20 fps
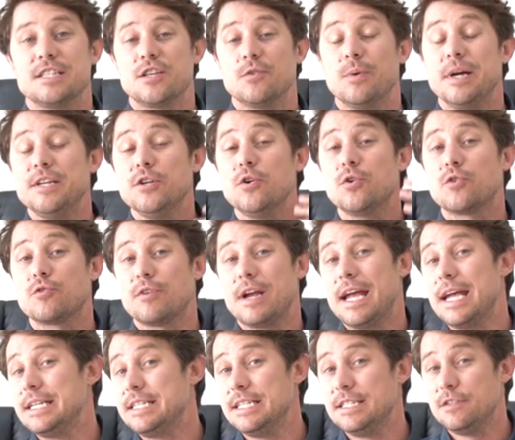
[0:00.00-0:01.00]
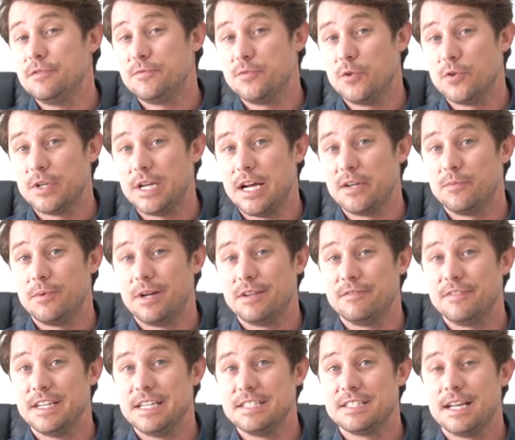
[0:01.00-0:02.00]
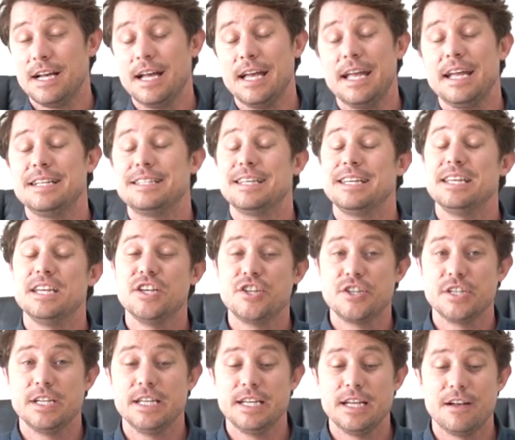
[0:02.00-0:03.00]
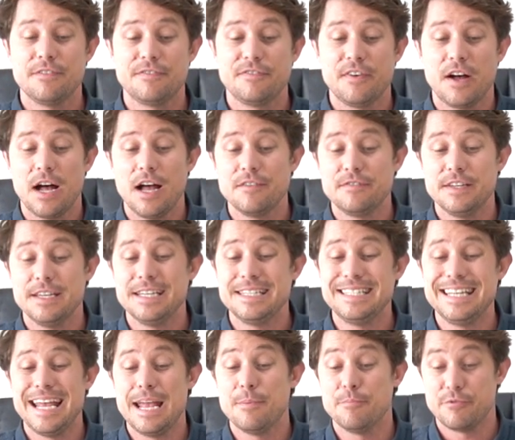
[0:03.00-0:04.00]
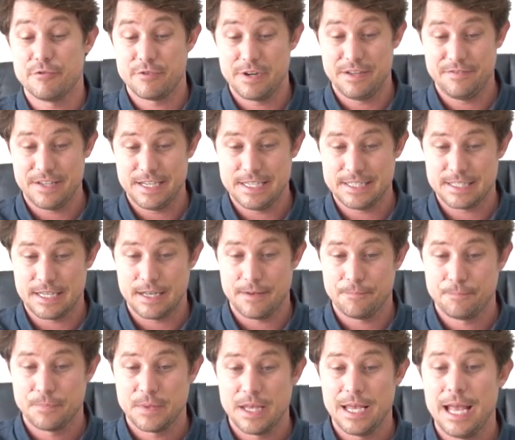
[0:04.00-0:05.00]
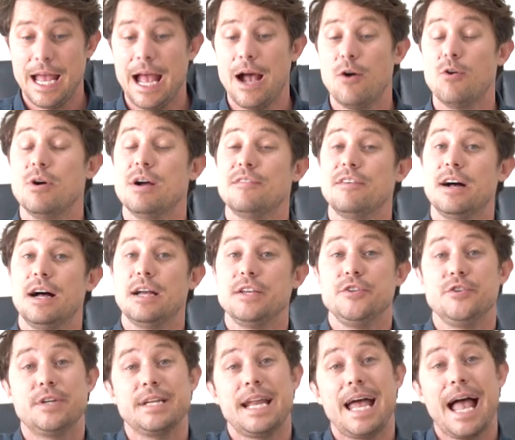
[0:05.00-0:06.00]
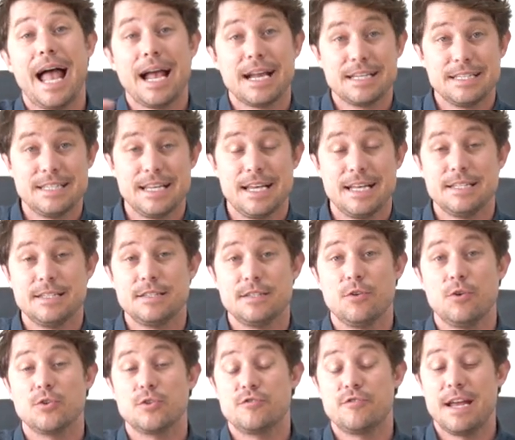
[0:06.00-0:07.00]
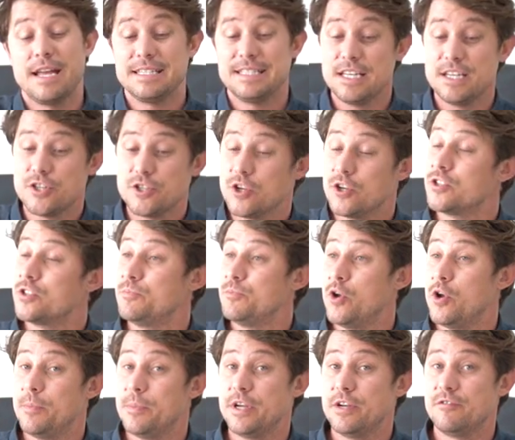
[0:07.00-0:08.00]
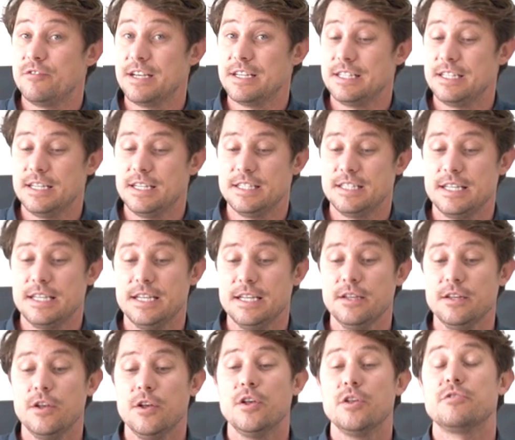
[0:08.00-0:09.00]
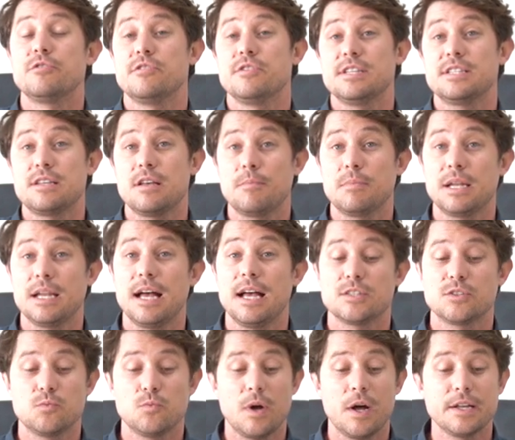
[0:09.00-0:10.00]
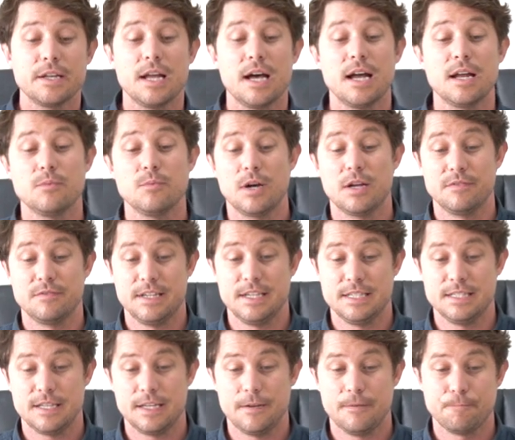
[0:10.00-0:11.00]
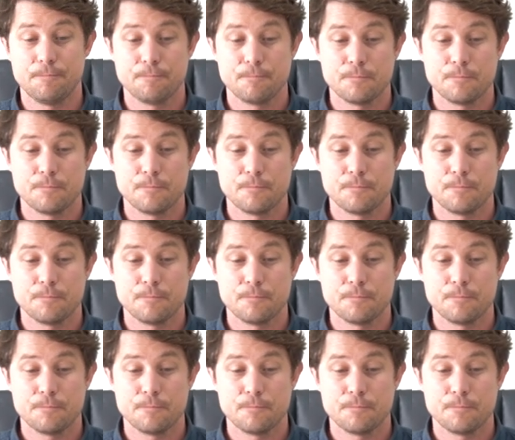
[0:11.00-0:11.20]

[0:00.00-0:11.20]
so when you're granted the 491 visa, it's initially a 5-year temporary visa. However, you can access or transition onto permanent residency through the subclass 191 visa.